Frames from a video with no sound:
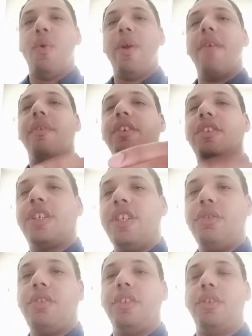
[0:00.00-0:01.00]
We have
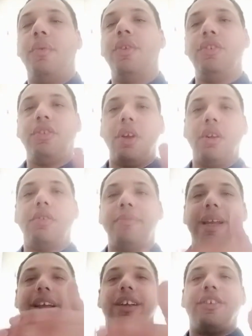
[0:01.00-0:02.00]
excuses. And when you start to
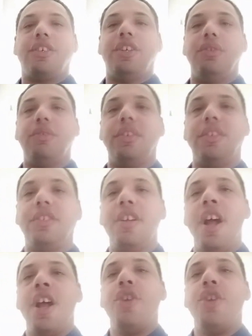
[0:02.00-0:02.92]
make excuses,